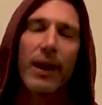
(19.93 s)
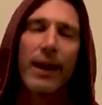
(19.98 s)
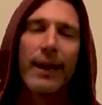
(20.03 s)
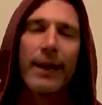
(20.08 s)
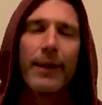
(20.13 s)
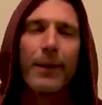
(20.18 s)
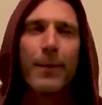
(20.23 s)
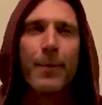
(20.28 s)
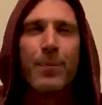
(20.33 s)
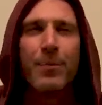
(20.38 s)

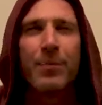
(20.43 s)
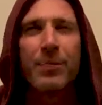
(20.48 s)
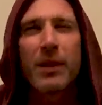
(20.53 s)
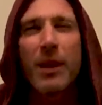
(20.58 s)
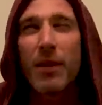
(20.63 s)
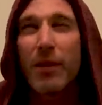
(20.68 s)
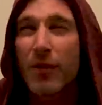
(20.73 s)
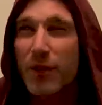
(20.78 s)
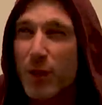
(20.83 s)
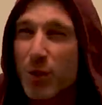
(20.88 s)
Um,
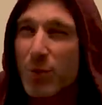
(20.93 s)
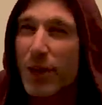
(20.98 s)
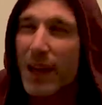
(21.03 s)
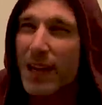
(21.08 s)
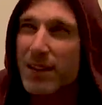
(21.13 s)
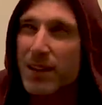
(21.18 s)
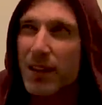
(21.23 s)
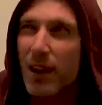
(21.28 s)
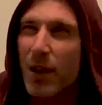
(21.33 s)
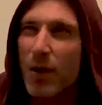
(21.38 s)
a few
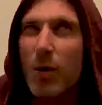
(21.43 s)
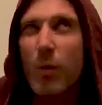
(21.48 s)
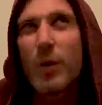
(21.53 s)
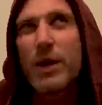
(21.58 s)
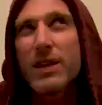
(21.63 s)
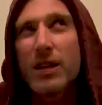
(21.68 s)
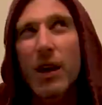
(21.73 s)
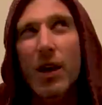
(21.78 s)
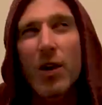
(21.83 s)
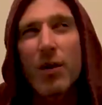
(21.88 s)
days ago, a
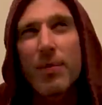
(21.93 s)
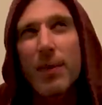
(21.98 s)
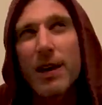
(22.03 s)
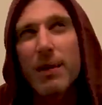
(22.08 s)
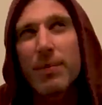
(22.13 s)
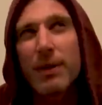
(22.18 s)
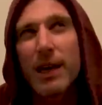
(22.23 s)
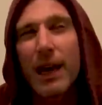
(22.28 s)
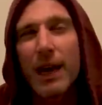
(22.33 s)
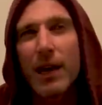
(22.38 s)
week ago
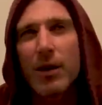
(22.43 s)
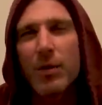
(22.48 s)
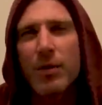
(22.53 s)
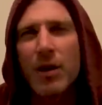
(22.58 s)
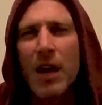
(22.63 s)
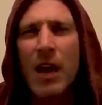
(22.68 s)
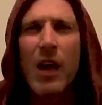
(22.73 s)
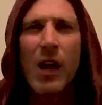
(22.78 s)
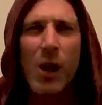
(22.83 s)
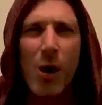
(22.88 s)
maybe
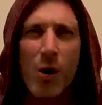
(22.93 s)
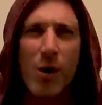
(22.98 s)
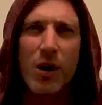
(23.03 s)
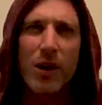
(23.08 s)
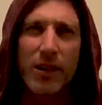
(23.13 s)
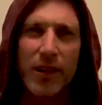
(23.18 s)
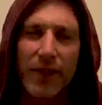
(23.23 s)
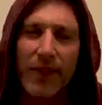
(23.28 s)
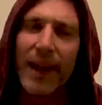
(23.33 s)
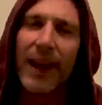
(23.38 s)
now,
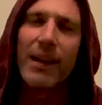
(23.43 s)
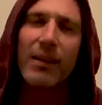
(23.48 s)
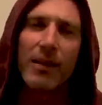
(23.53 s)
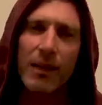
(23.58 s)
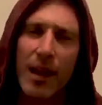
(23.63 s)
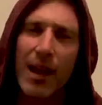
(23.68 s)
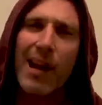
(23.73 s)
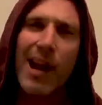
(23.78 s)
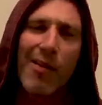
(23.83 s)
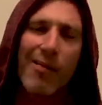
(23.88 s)
longer than that,
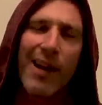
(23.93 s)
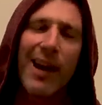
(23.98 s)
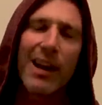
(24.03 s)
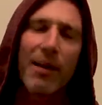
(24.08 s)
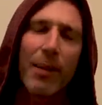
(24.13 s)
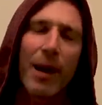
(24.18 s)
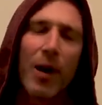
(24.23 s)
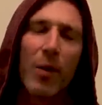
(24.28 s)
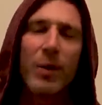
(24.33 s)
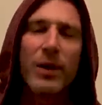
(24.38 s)
around
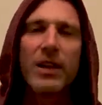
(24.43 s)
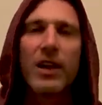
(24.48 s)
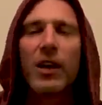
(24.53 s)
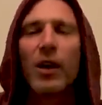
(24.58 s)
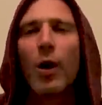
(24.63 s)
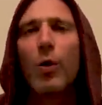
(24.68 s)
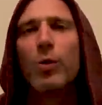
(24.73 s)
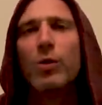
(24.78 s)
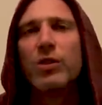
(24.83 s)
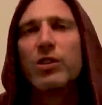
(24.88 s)
about a week
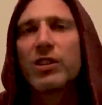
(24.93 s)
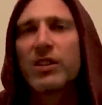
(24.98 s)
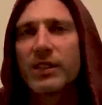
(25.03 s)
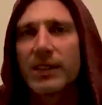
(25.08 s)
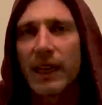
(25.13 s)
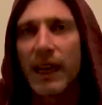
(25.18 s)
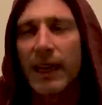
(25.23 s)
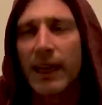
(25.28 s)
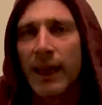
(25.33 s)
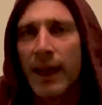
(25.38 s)
ago we'll just
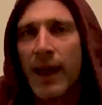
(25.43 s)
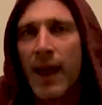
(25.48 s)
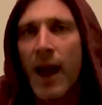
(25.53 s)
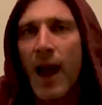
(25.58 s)
say.